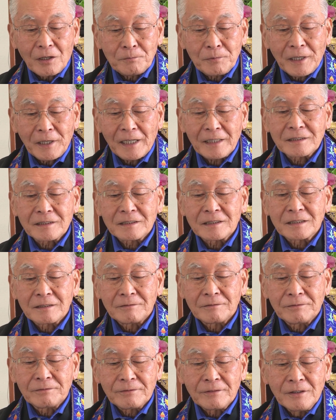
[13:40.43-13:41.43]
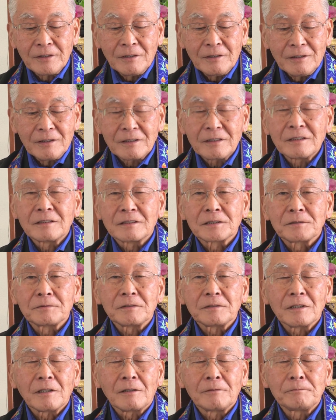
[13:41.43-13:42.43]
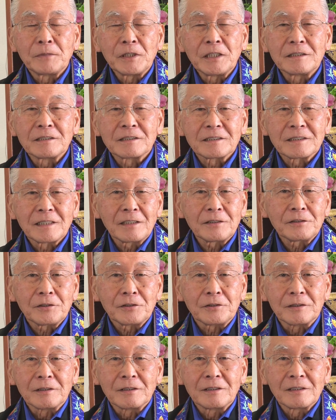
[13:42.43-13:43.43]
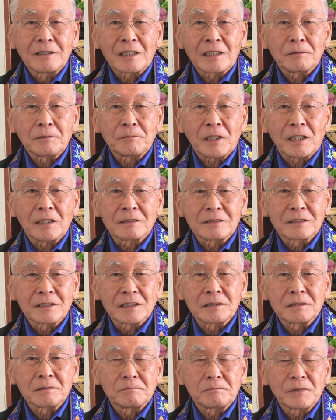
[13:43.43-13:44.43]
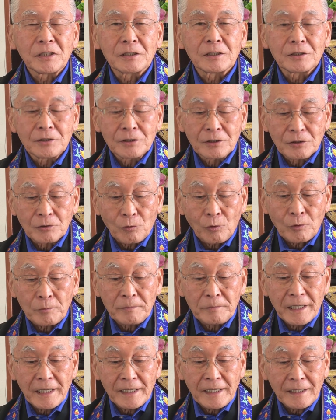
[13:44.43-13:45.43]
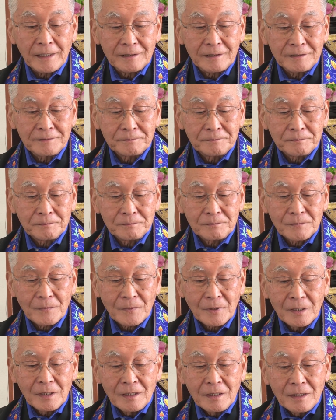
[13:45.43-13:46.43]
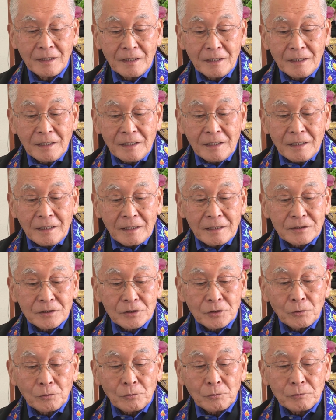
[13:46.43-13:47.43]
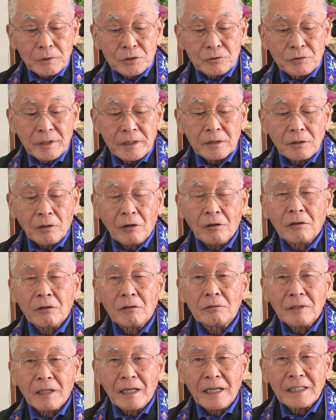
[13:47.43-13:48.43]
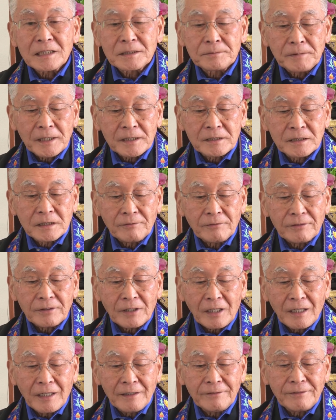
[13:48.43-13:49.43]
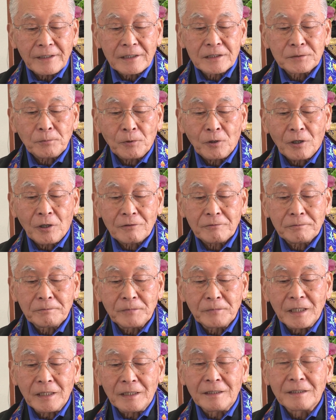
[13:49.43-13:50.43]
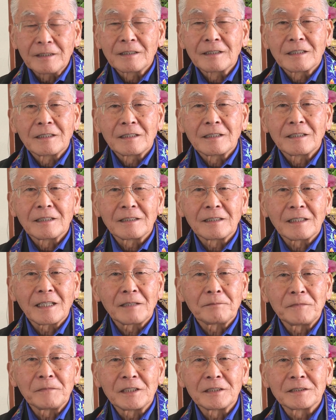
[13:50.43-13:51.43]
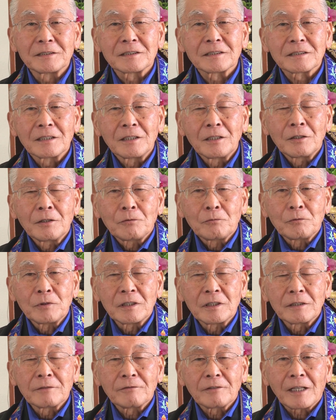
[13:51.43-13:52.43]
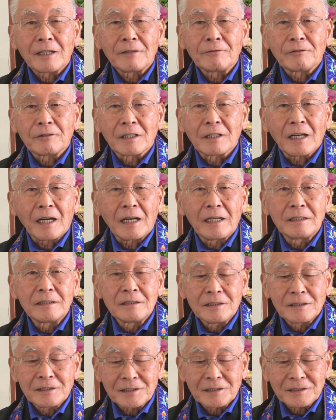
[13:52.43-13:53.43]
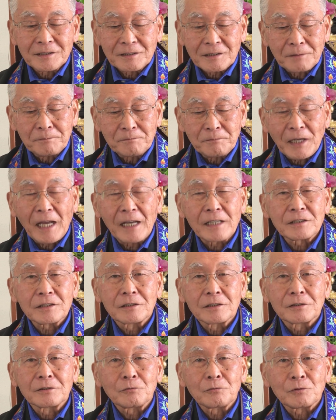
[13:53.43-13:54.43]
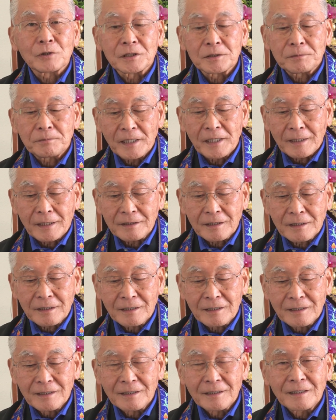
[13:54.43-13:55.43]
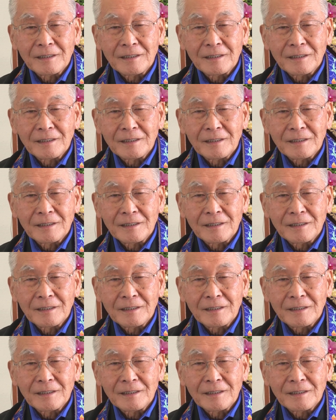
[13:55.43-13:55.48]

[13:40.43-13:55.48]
Our practice of is of being centered, not about just being good or bad. And so we treat all aspects of life as part of me, and that means we live life with kindness, compassion, respect.